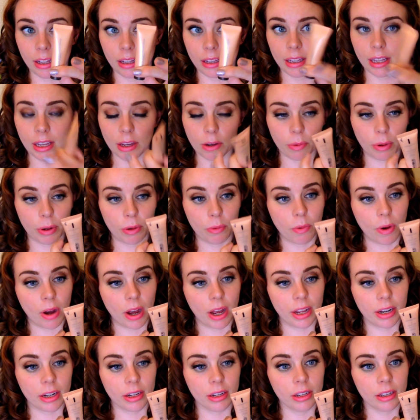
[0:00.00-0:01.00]
liquid
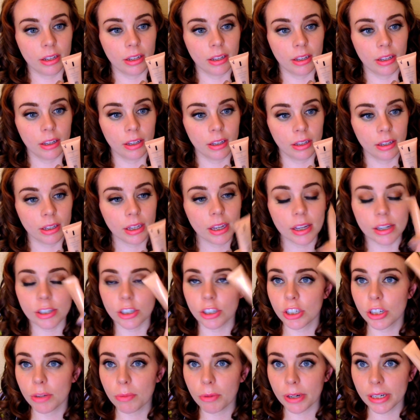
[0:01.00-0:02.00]
one. Yeah,
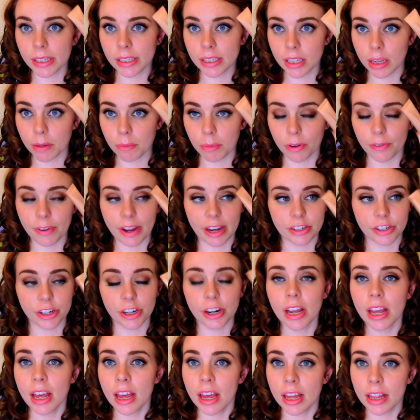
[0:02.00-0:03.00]
Shimmering Skin Perfector.
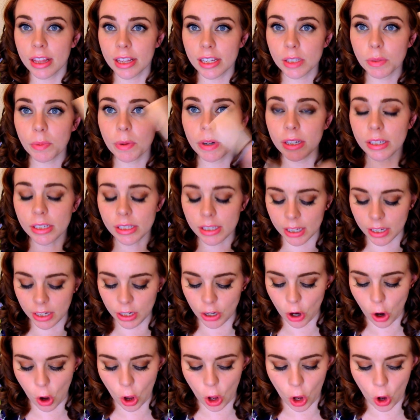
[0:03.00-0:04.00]
This one is
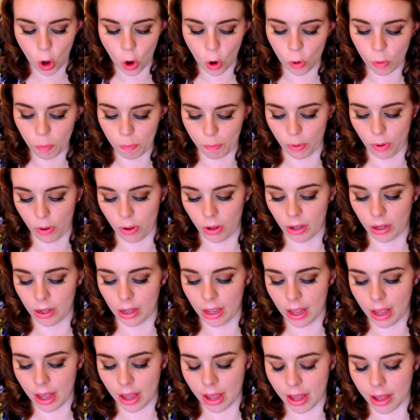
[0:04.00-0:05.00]
in
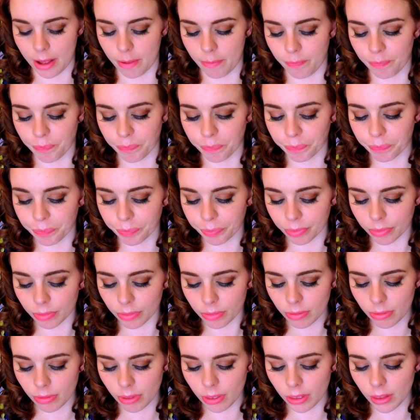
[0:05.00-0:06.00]
opal. Um,
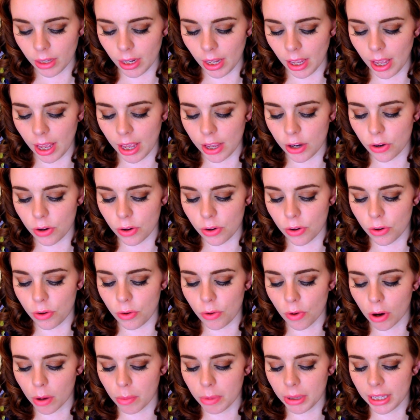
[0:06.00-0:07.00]
and
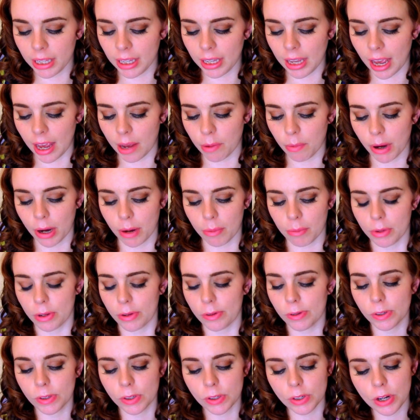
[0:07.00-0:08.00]
normally I wear
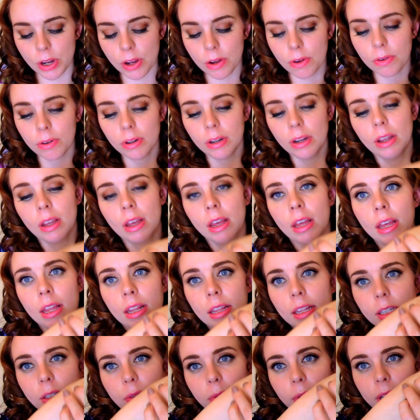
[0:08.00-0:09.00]
Moonstone.
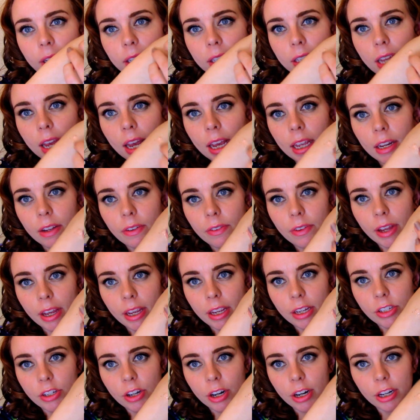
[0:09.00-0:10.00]
This one is kind of
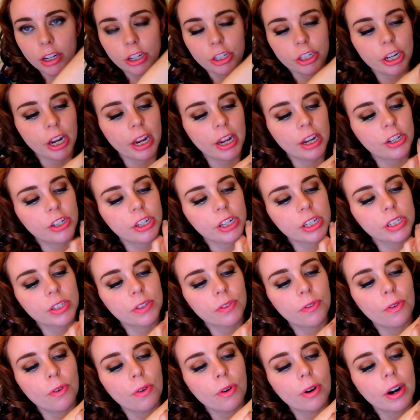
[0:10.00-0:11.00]
a dark shade just
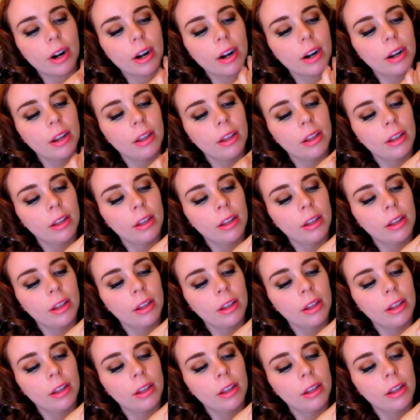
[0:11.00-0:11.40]
for